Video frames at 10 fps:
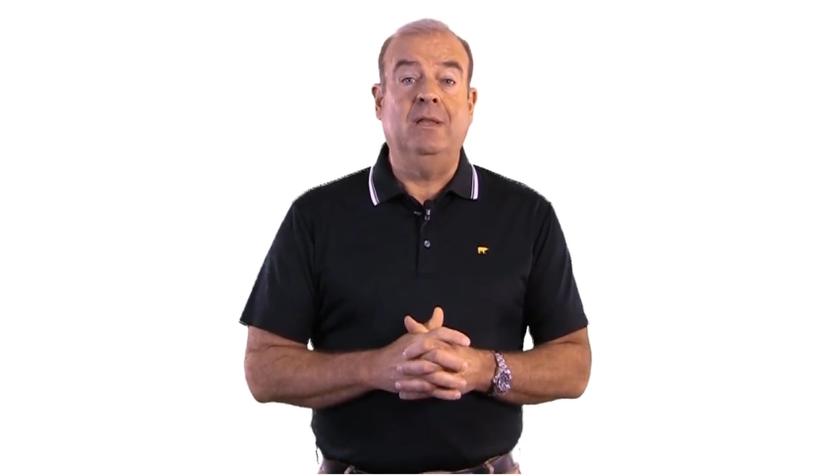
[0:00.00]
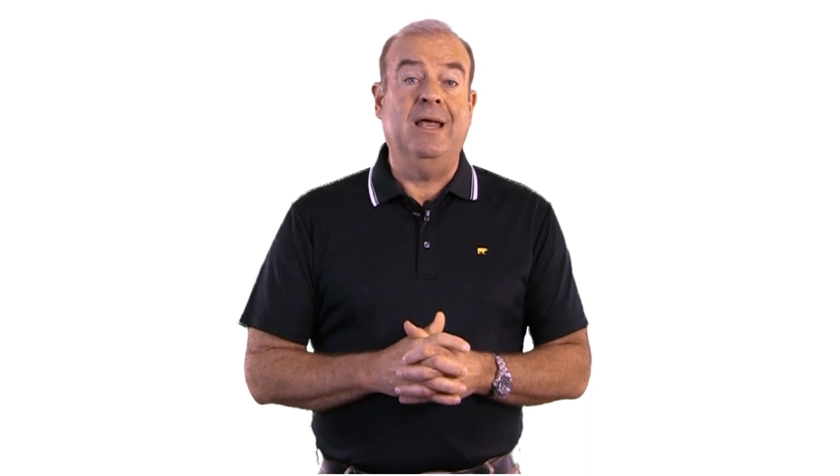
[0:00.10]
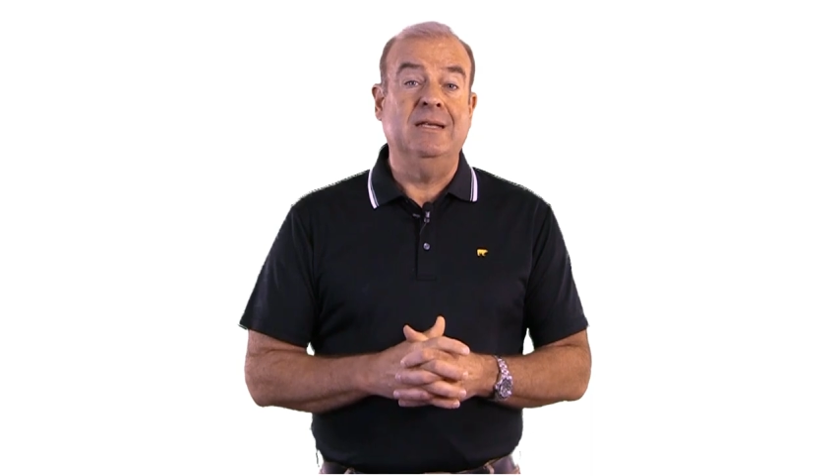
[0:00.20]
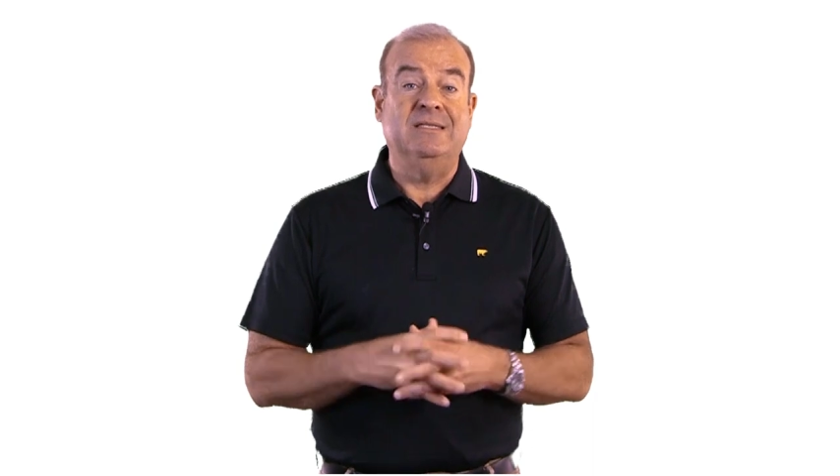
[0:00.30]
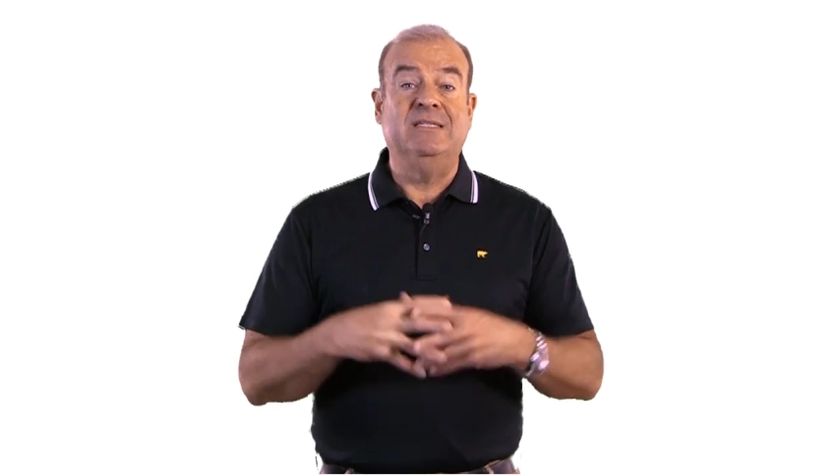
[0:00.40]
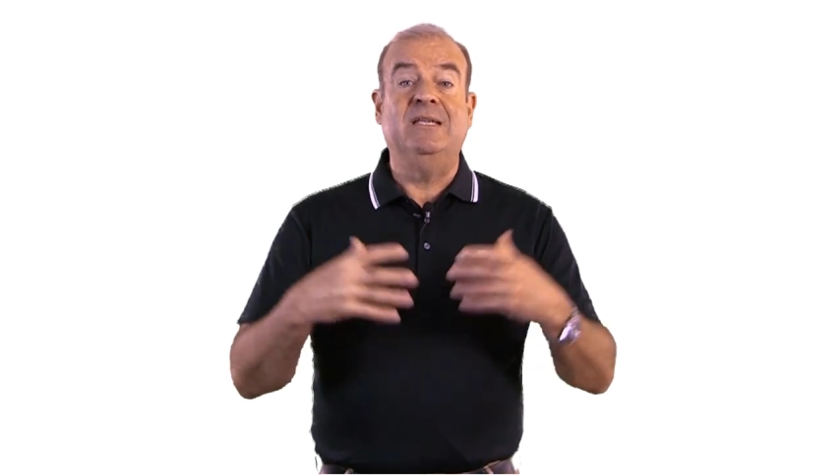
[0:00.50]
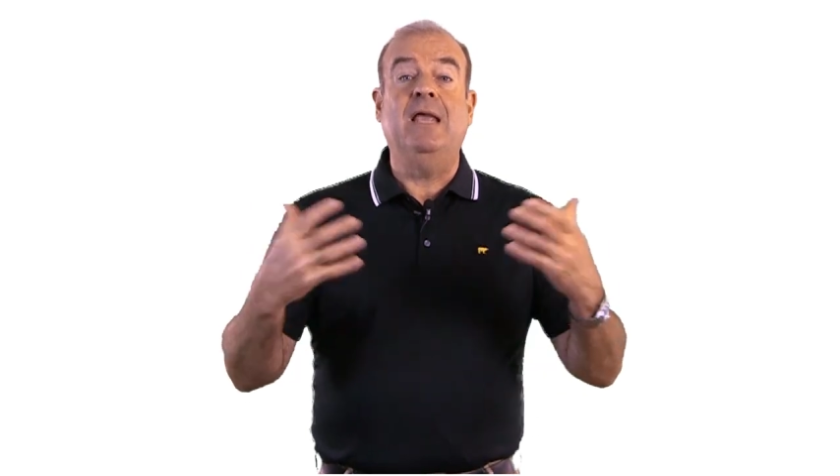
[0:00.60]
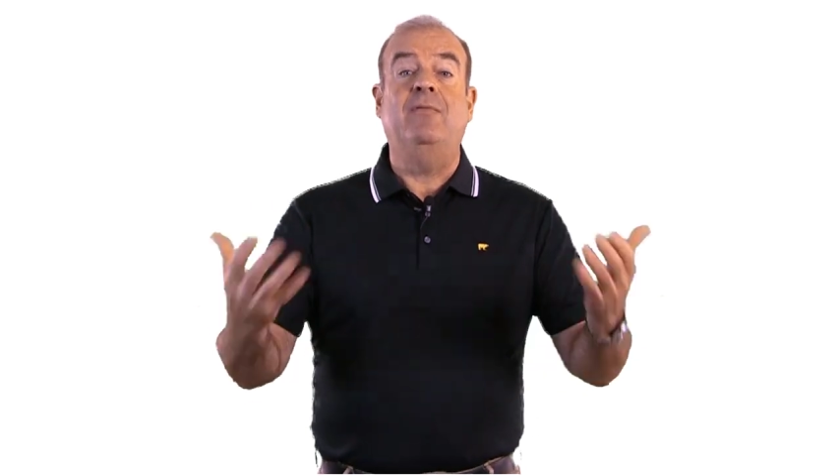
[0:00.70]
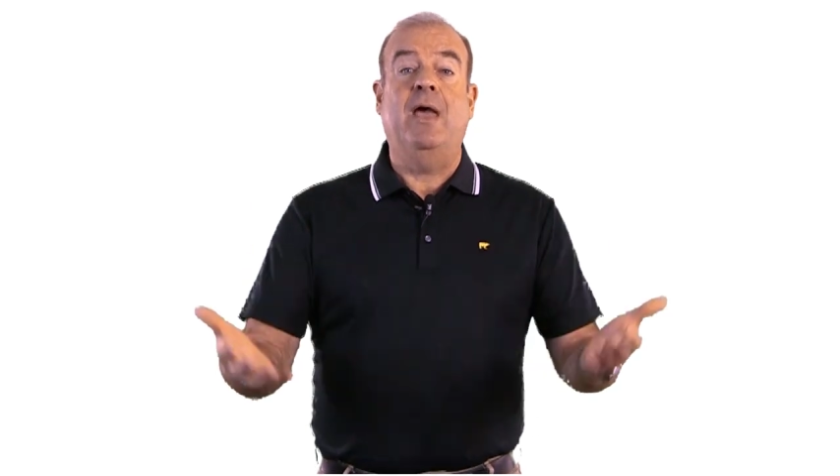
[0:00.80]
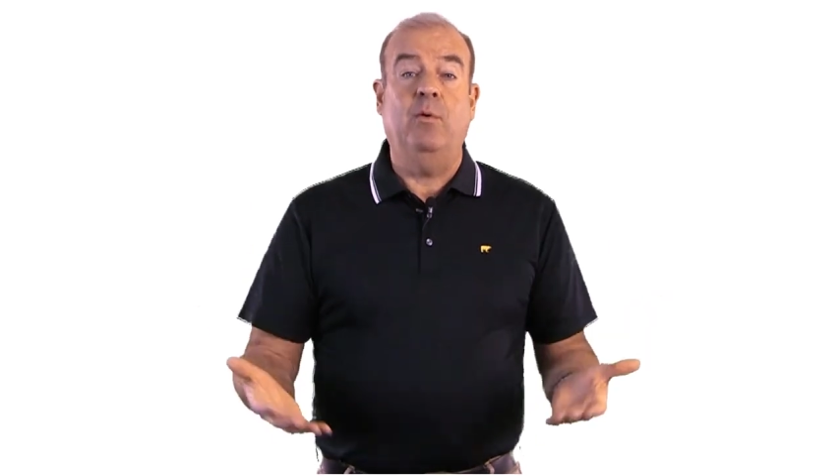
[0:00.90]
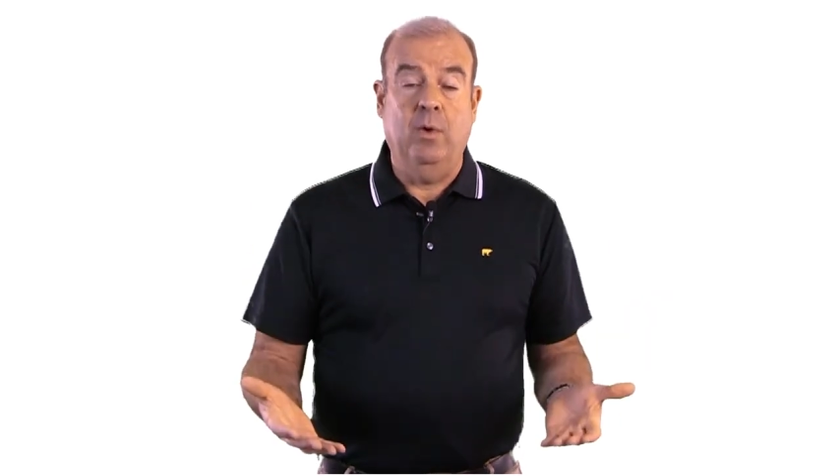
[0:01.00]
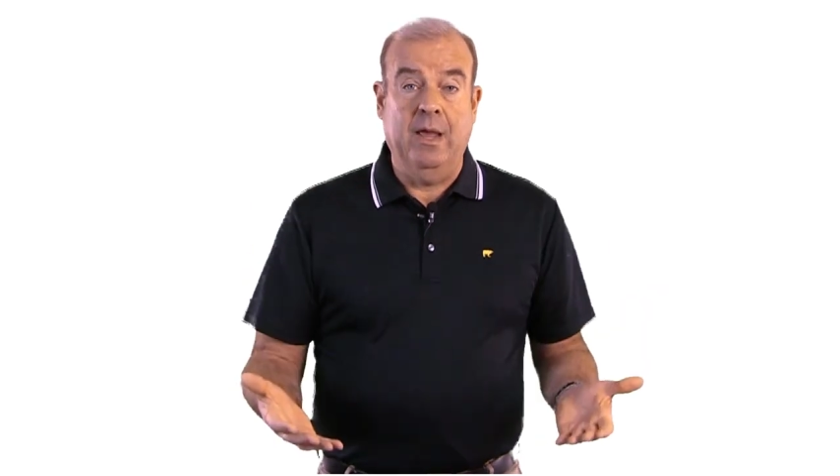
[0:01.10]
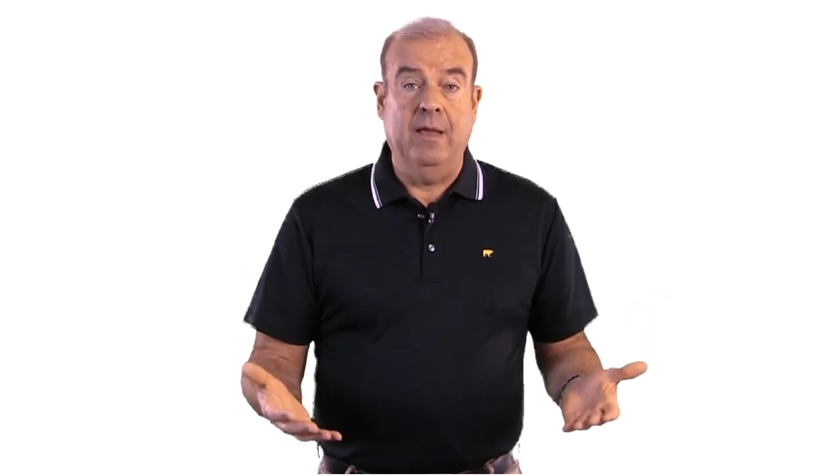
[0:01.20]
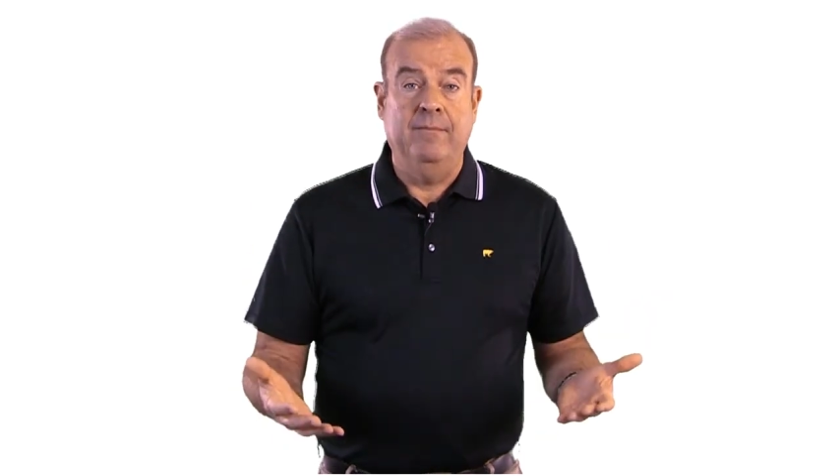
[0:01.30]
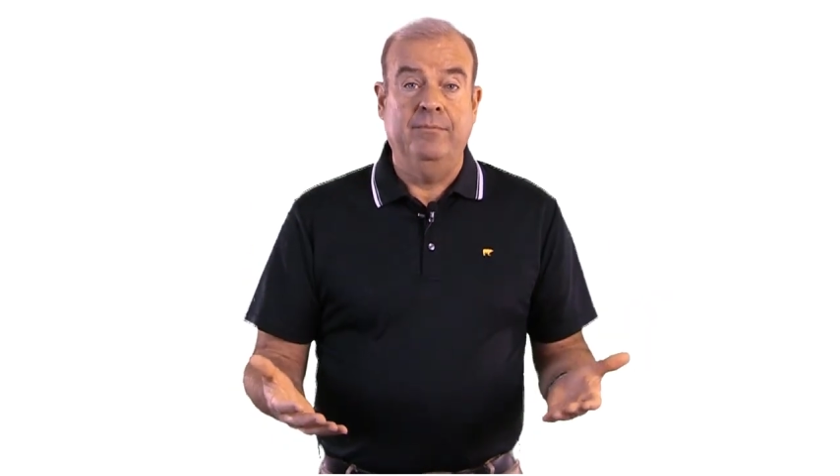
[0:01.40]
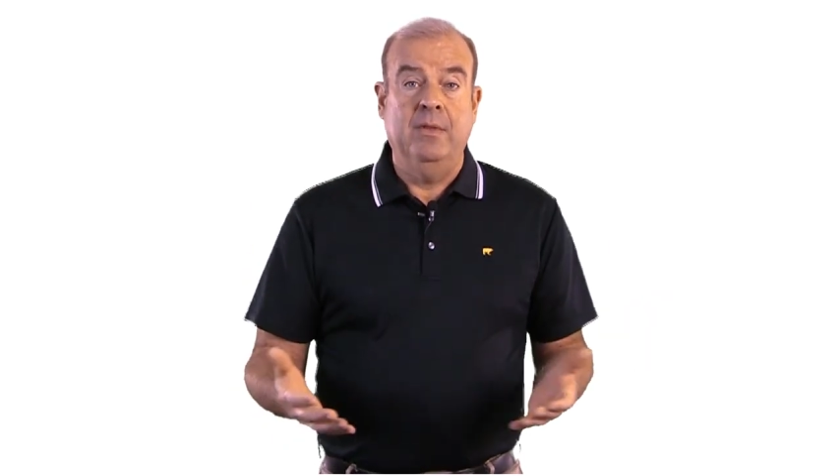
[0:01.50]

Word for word: let it stay that way.